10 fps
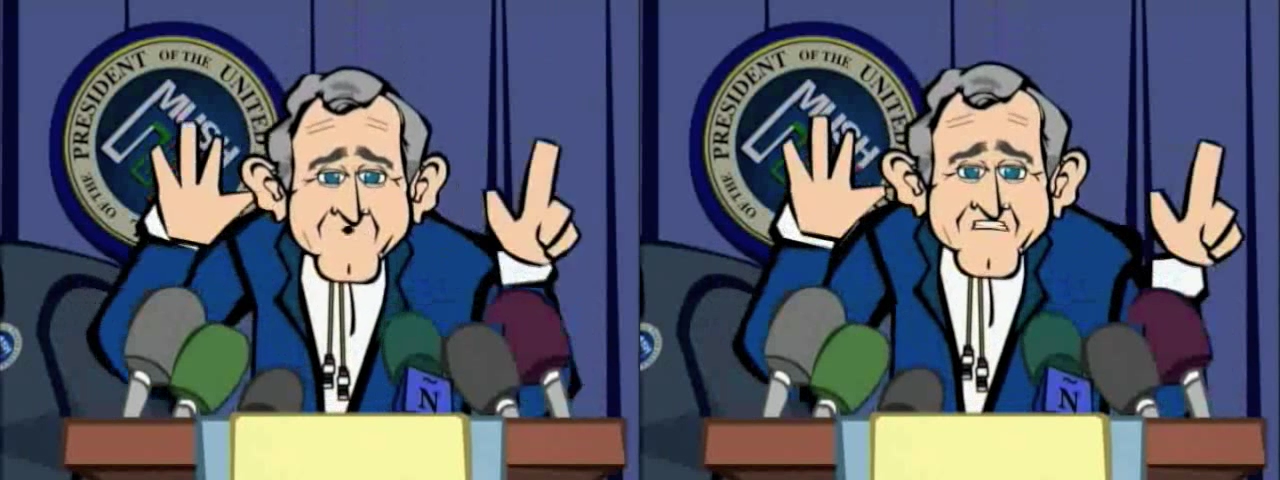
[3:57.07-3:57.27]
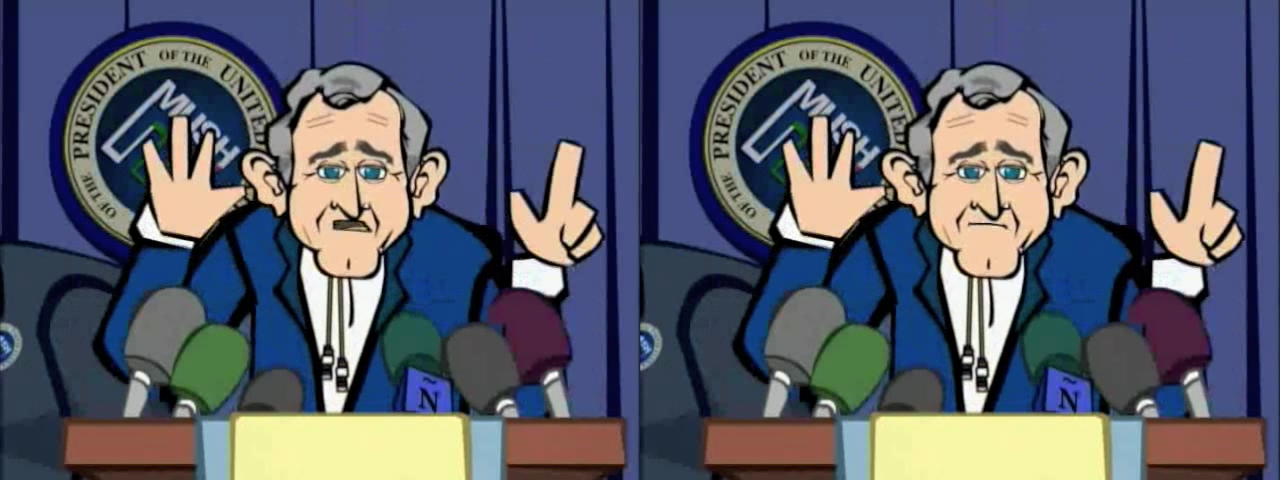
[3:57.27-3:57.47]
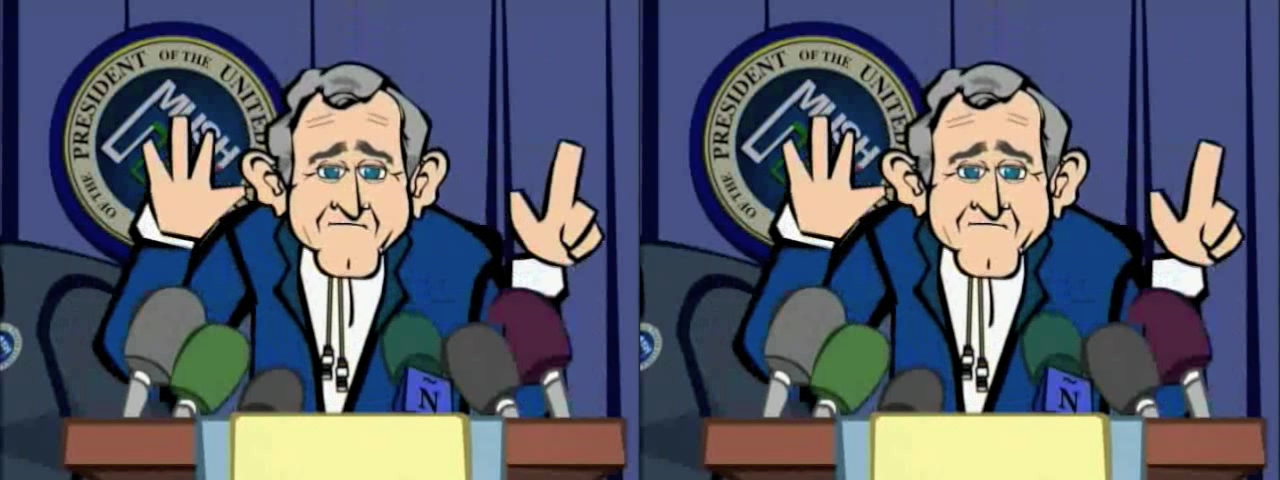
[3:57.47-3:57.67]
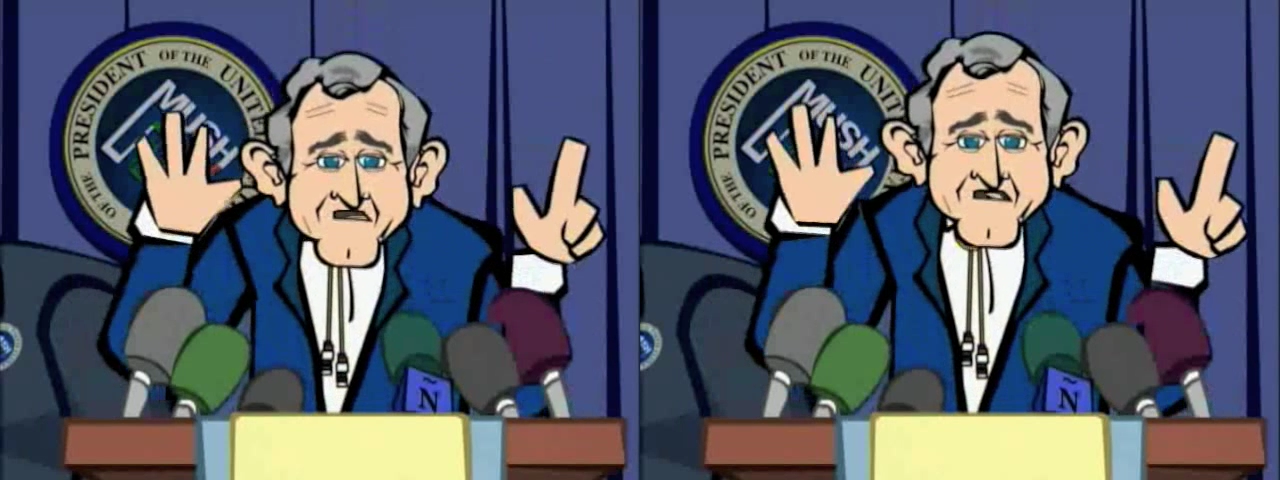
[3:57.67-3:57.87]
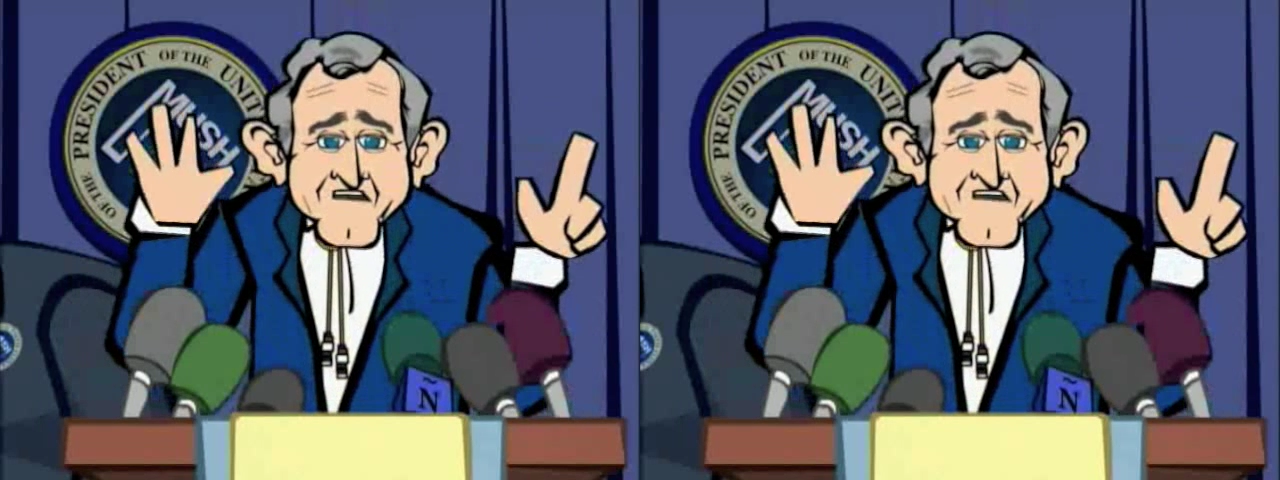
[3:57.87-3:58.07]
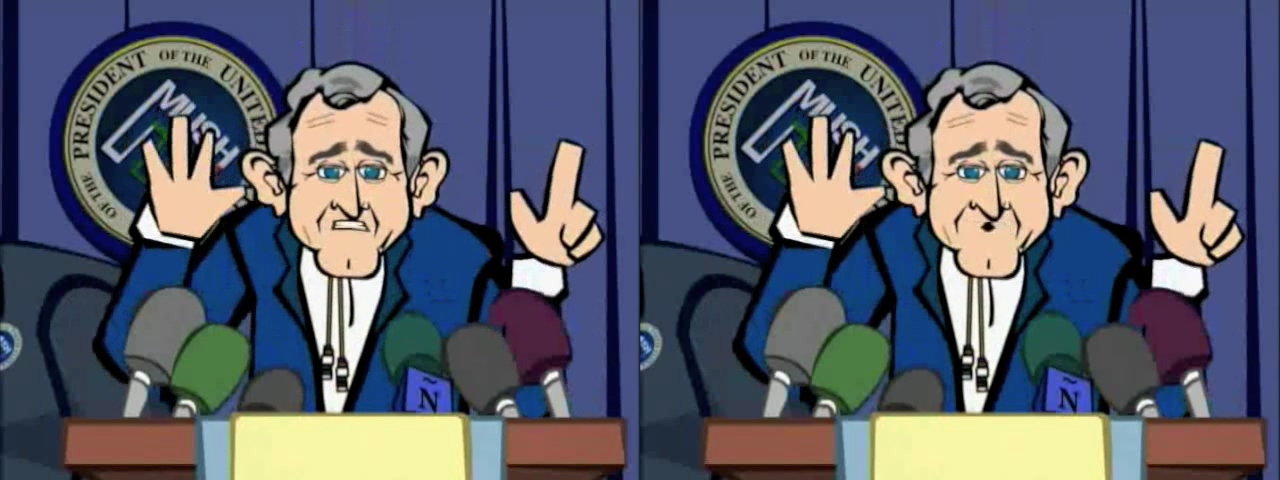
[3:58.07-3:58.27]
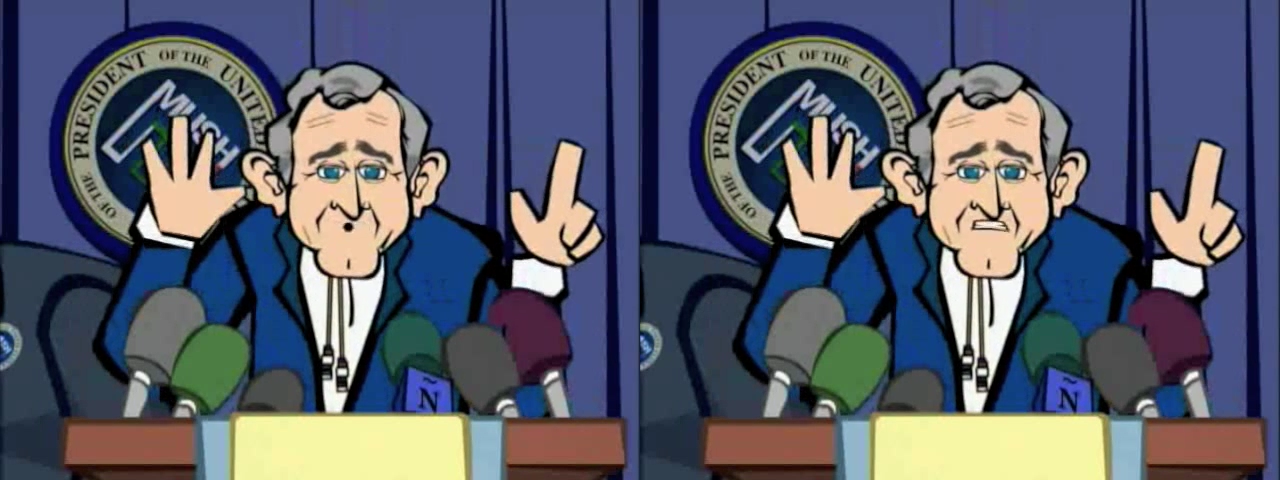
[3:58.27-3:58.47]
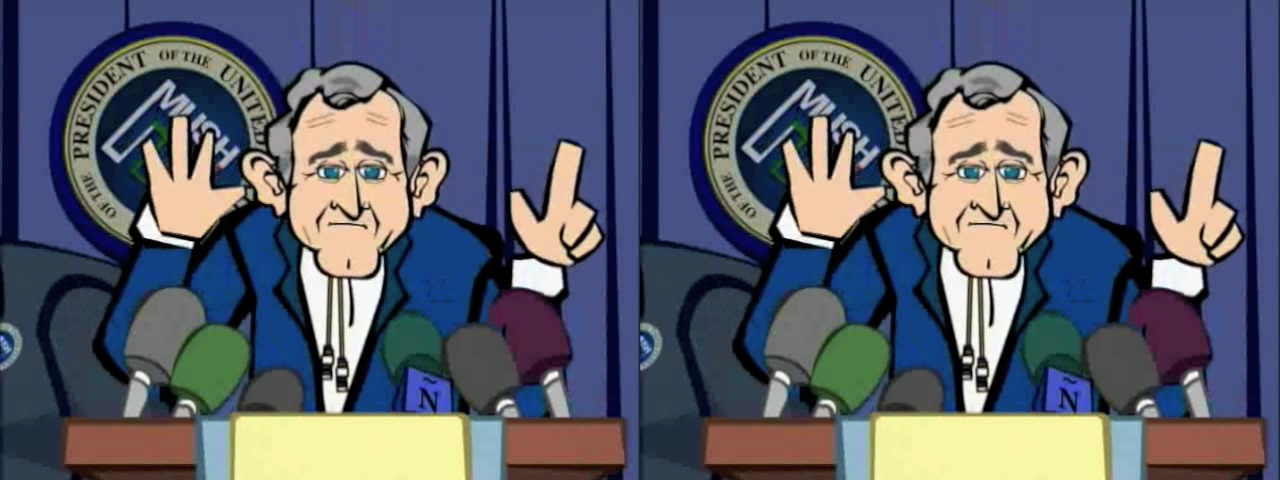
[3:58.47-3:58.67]
5 billion
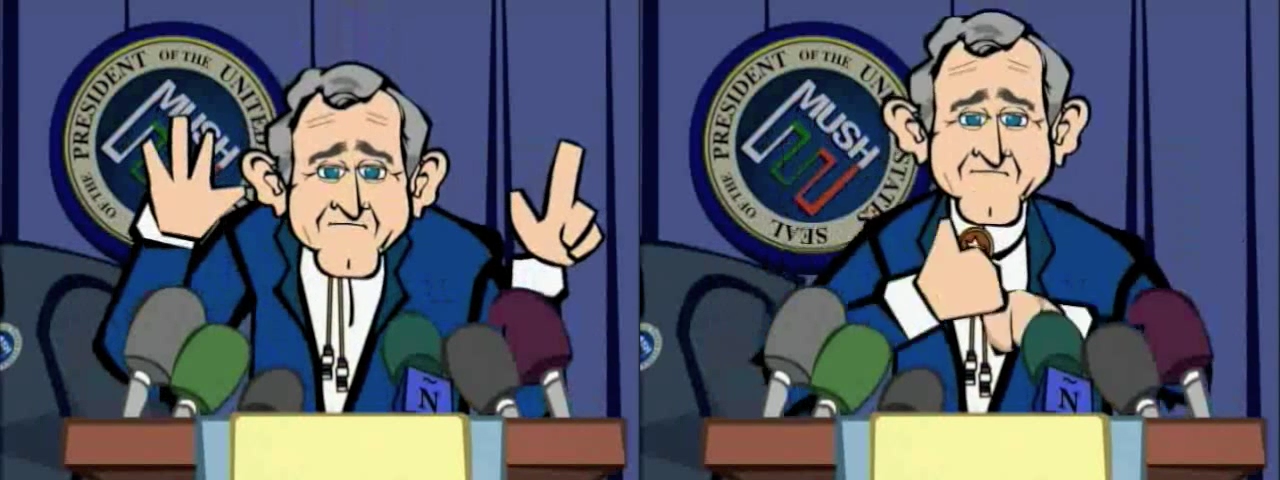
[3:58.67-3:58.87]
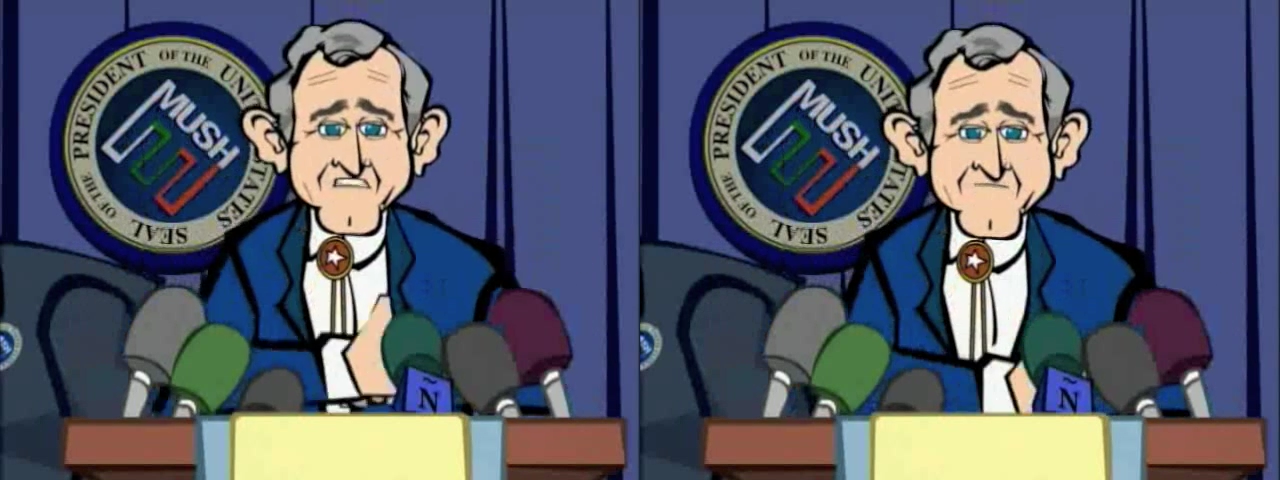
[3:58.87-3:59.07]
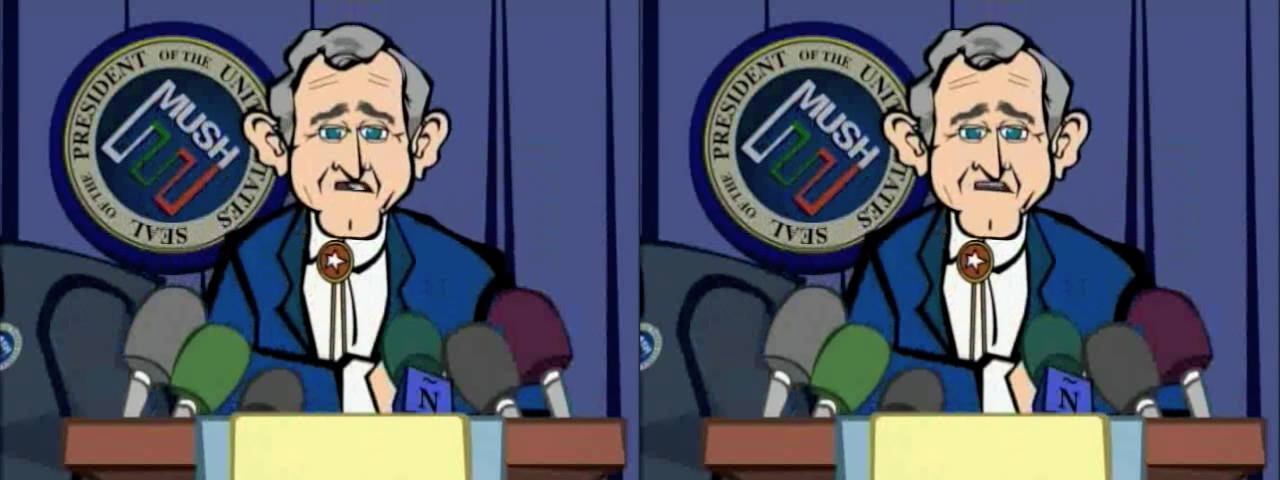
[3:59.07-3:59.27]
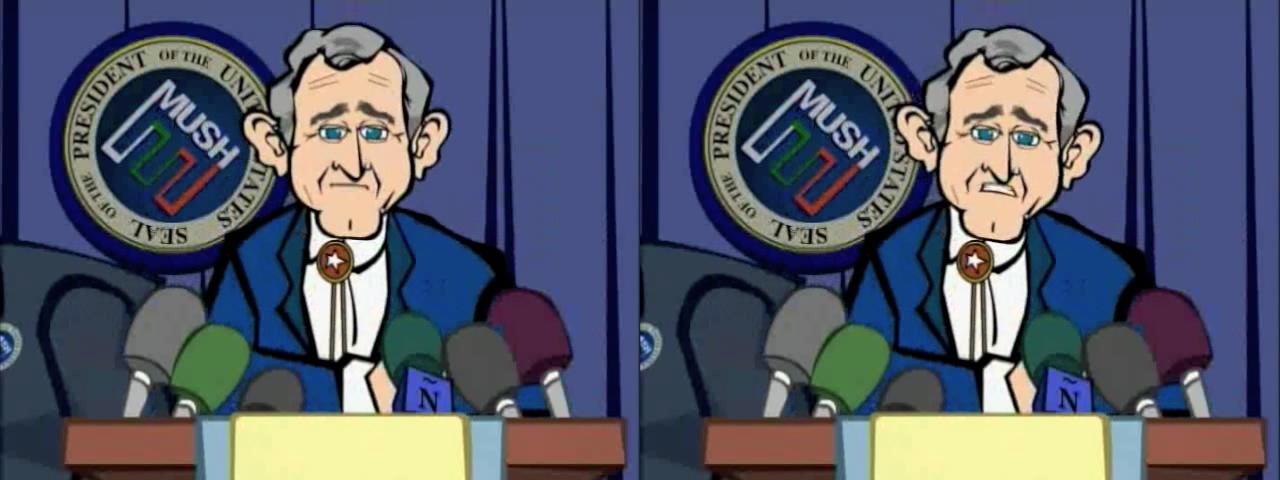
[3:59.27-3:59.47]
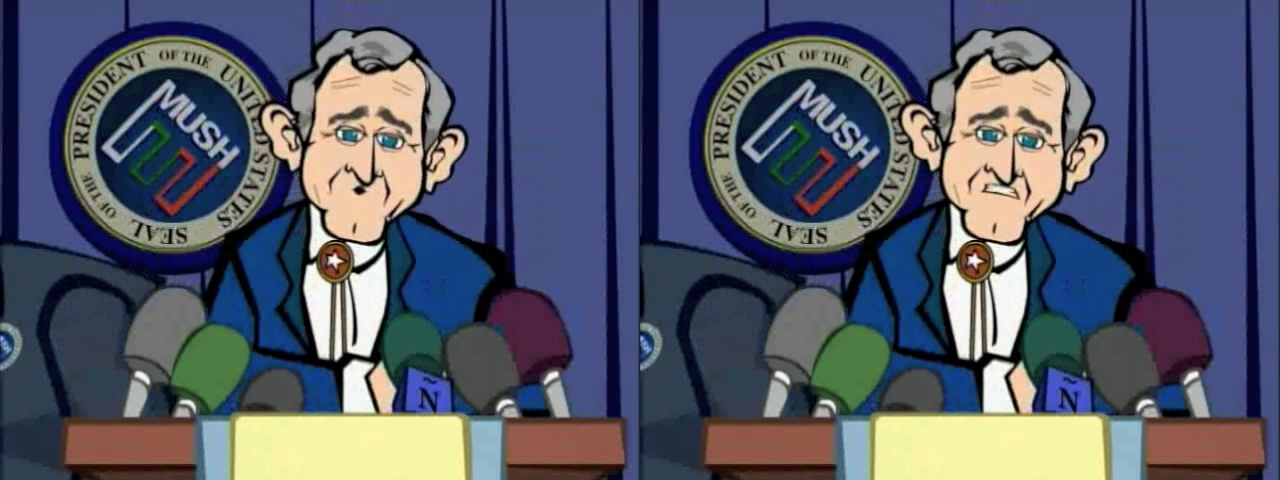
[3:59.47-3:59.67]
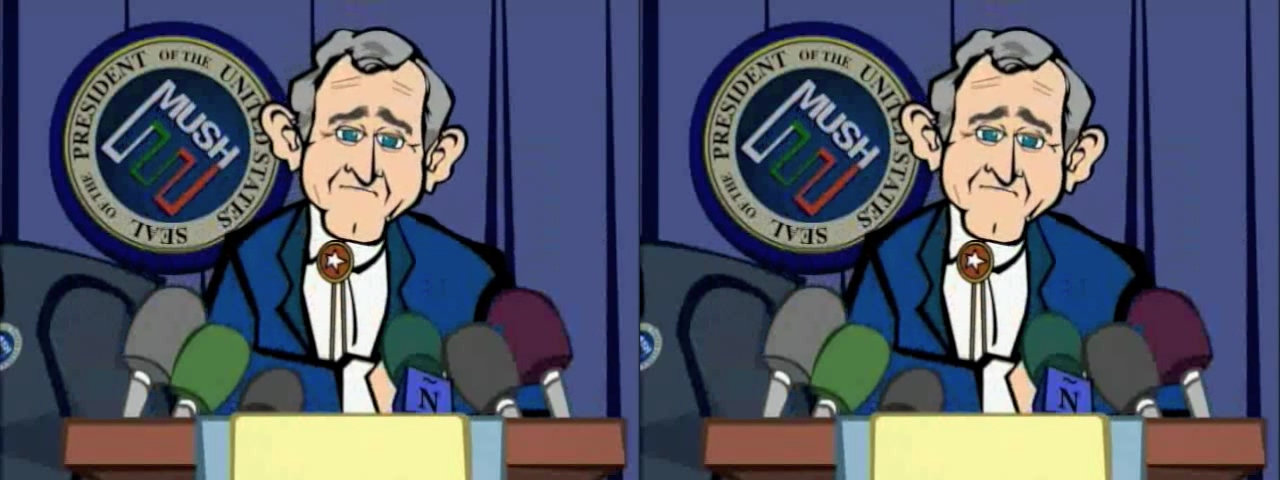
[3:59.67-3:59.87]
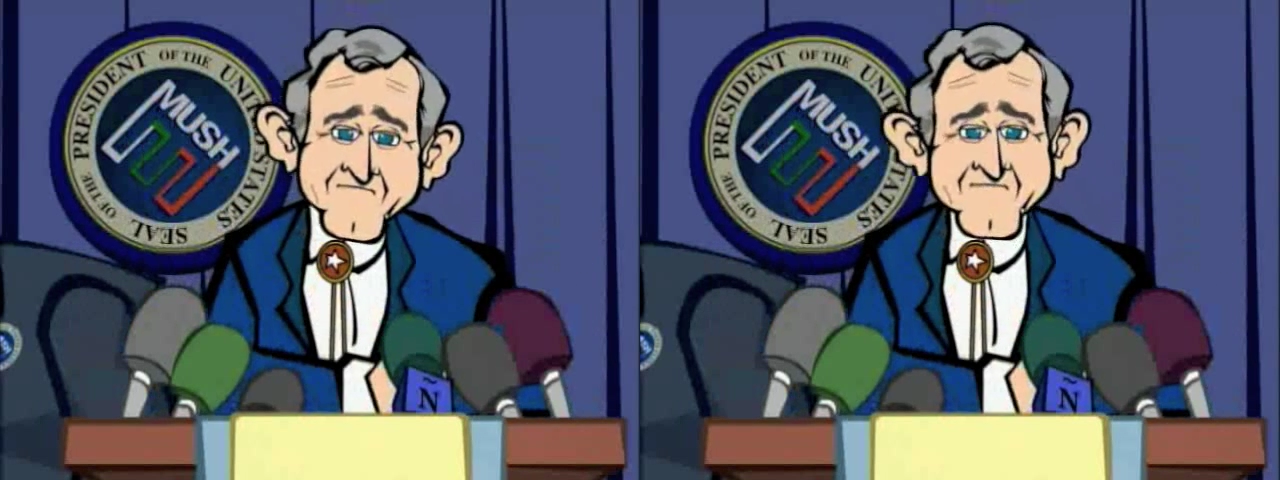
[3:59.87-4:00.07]
troops will be deployed